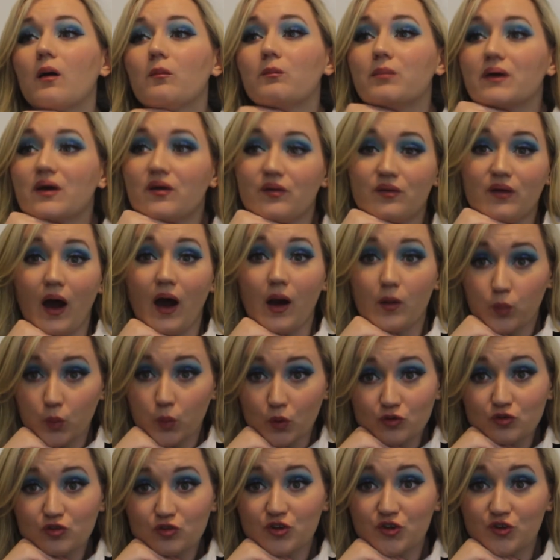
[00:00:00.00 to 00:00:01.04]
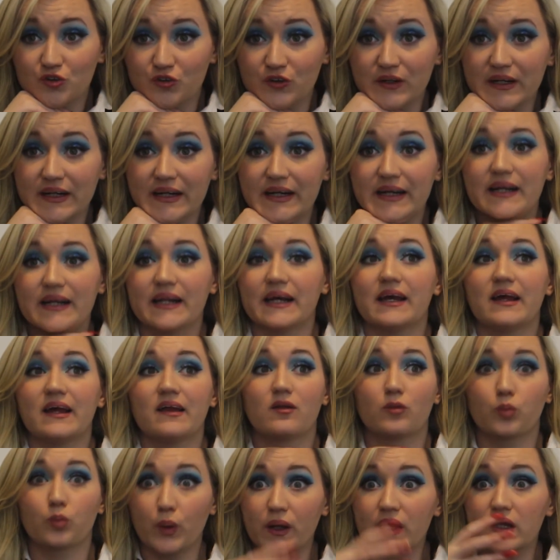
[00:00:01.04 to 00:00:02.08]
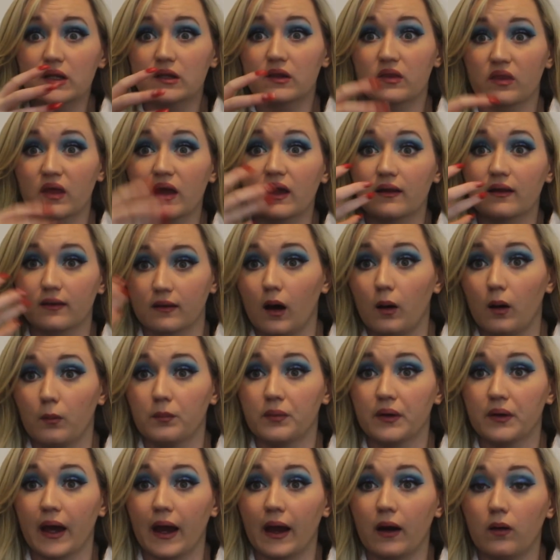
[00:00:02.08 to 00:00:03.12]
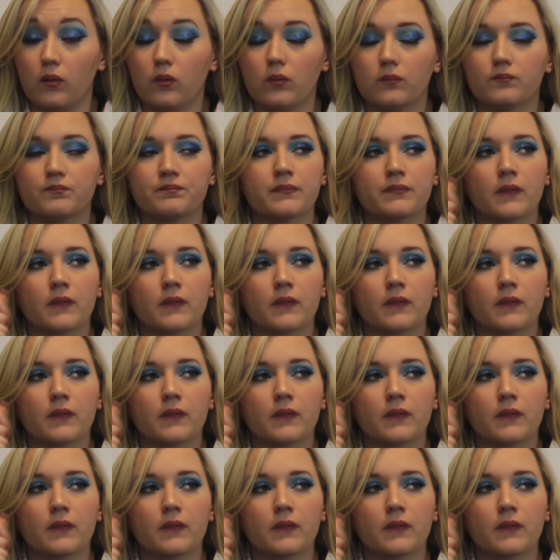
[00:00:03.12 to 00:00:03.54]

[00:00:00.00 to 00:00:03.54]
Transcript: because I want to really switch things up now.